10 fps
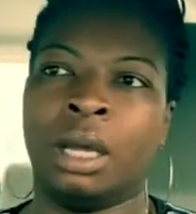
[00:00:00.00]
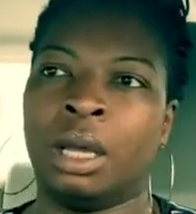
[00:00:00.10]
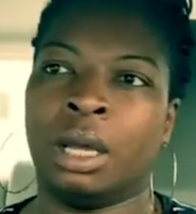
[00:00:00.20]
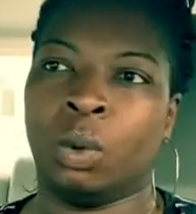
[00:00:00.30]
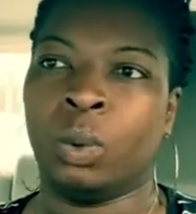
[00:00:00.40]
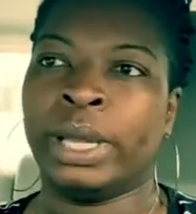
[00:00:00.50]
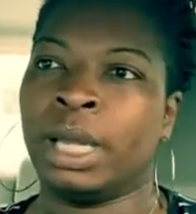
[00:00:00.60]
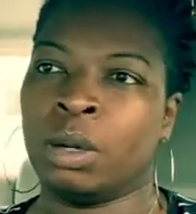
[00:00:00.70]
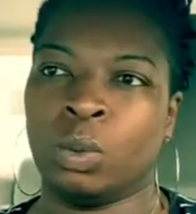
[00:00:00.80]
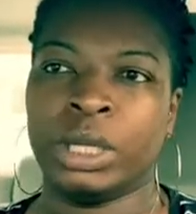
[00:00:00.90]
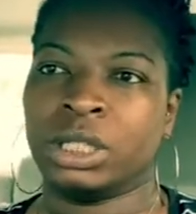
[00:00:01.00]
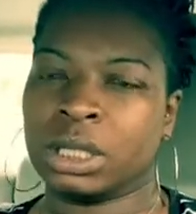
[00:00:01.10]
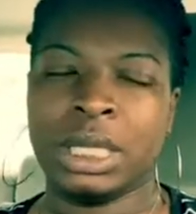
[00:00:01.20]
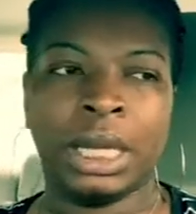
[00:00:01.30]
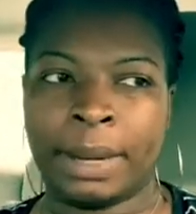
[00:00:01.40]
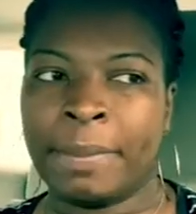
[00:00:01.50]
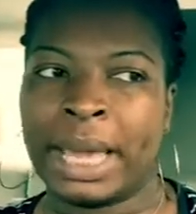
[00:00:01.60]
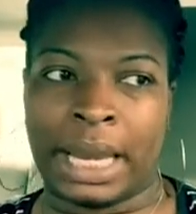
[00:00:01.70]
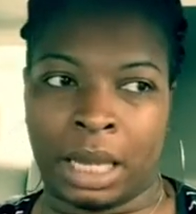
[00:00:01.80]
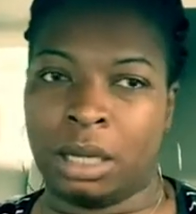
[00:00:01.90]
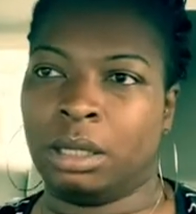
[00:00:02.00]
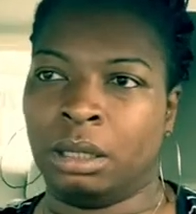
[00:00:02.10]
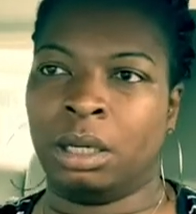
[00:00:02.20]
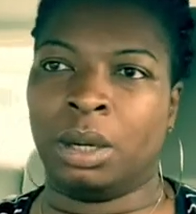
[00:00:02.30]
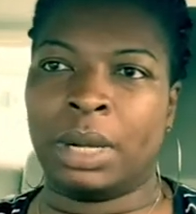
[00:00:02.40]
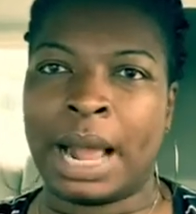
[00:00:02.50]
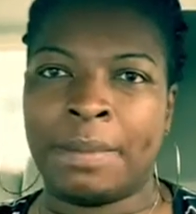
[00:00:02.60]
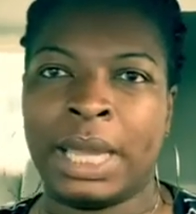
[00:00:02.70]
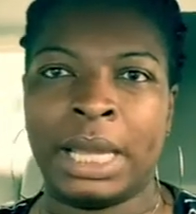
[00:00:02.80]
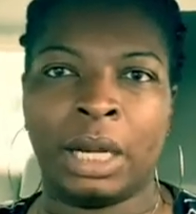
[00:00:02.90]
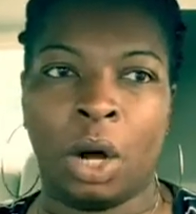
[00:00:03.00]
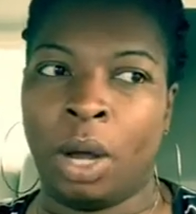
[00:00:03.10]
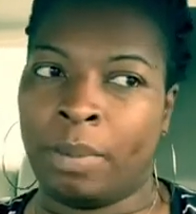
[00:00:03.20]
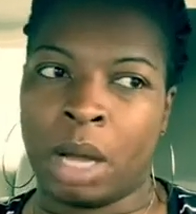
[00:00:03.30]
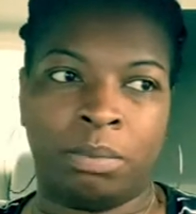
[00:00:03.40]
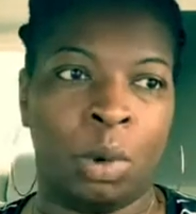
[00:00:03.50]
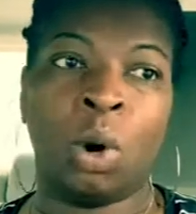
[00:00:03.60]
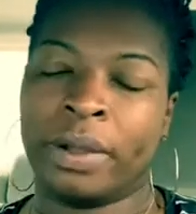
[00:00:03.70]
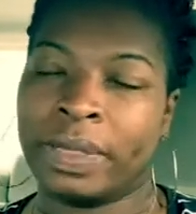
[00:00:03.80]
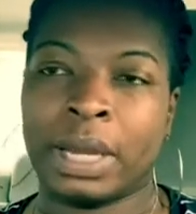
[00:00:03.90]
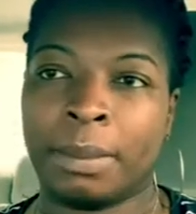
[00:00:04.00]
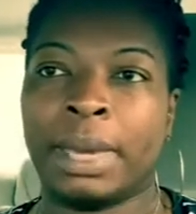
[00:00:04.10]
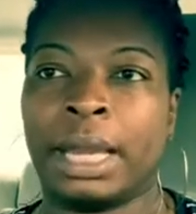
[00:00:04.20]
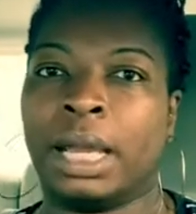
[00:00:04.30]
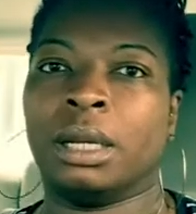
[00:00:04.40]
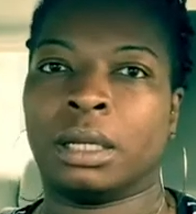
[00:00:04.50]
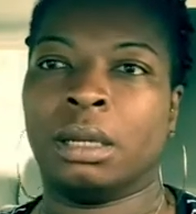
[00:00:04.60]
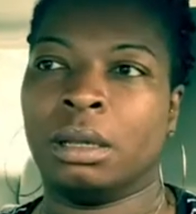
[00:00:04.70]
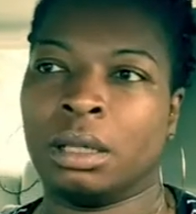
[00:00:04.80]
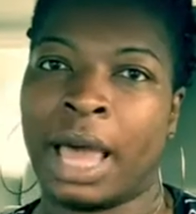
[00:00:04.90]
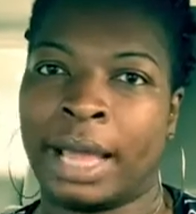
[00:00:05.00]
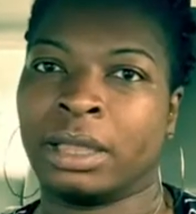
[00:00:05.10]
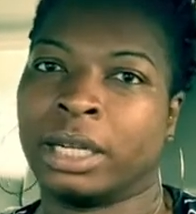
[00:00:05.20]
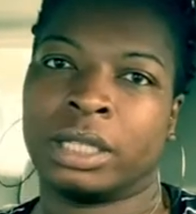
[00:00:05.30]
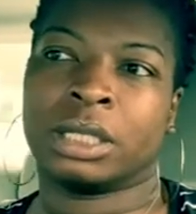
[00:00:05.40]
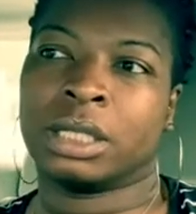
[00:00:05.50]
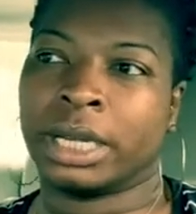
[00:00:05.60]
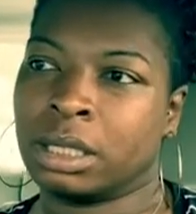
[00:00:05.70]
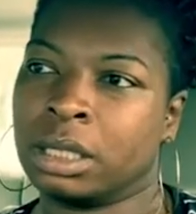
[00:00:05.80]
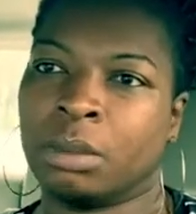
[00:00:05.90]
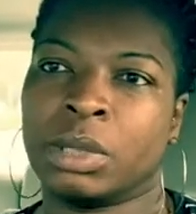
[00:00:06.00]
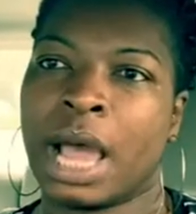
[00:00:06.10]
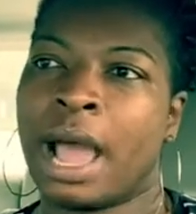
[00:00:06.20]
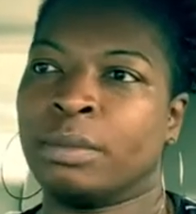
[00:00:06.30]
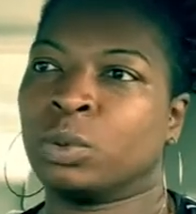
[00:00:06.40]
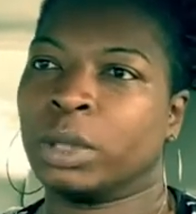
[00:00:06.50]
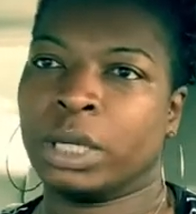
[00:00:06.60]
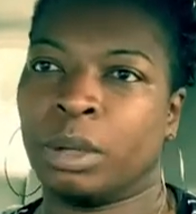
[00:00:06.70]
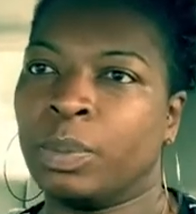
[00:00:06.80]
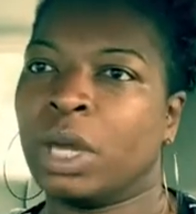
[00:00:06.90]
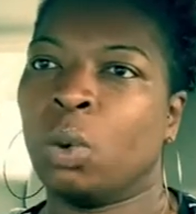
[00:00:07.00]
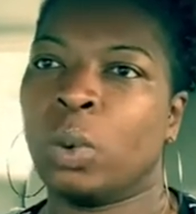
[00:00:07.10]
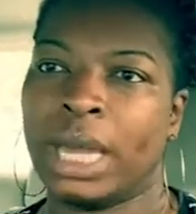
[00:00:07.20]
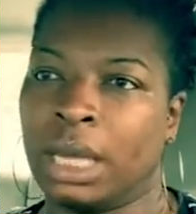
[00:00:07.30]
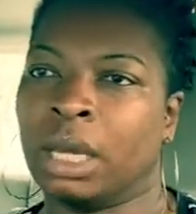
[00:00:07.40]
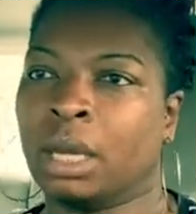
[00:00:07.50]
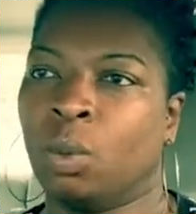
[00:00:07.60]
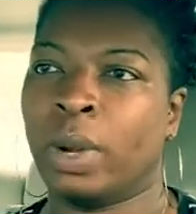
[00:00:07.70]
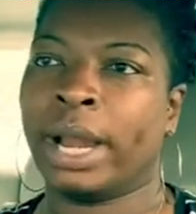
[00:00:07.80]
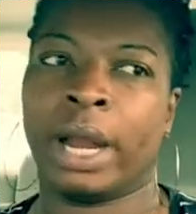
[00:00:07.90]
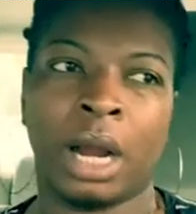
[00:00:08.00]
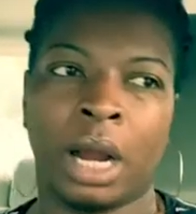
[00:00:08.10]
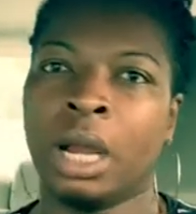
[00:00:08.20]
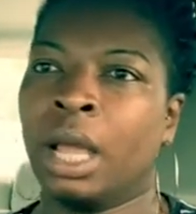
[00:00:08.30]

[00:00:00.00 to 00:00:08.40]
We just need a minute, you know what I mean? Or more than a minute. Like, there's some times where there'll be a week where